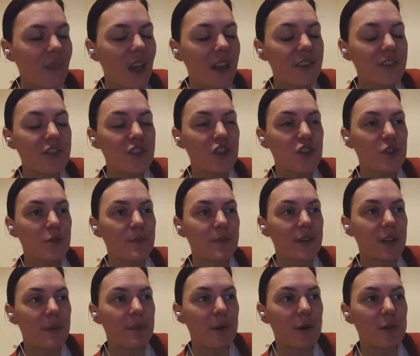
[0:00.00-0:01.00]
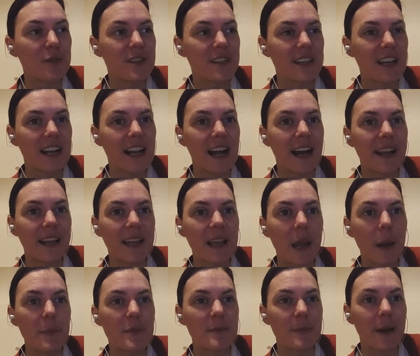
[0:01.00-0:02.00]
There's just something about it that kind of
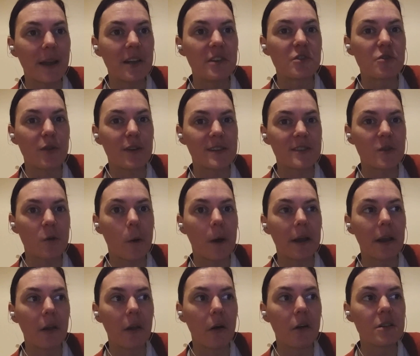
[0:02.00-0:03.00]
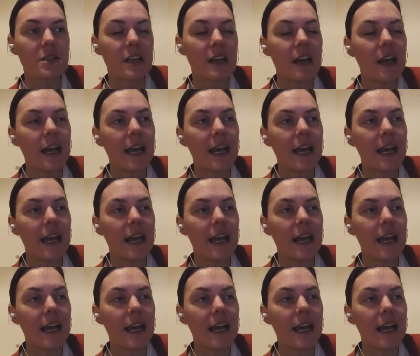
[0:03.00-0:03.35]
keeps my interest quite a lot,